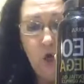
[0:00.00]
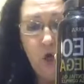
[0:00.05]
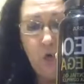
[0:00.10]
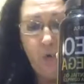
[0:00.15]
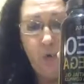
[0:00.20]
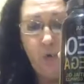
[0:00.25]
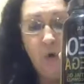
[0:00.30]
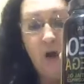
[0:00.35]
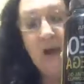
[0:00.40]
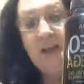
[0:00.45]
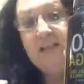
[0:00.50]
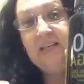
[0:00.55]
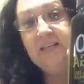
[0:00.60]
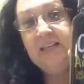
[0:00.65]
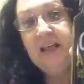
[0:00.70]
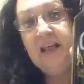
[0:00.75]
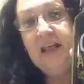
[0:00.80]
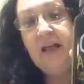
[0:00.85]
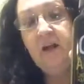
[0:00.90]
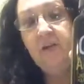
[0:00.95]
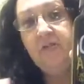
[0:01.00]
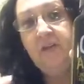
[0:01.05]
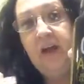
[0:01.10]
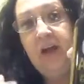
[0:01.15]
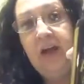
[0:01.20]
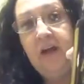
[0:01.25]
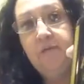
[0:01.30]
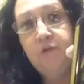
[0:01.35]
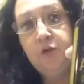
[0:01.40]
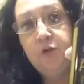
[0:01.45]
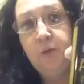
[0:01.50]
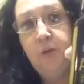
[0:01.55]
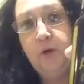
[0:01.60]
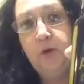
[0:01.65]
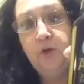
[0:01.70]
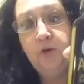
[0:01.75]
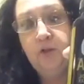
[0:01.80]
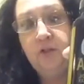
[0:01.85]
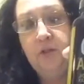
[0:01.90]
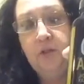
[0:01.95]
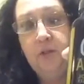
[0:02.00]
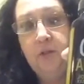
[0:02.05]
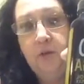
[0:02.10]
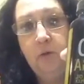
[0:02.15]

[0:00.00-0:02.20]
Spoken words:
Right now, the average person,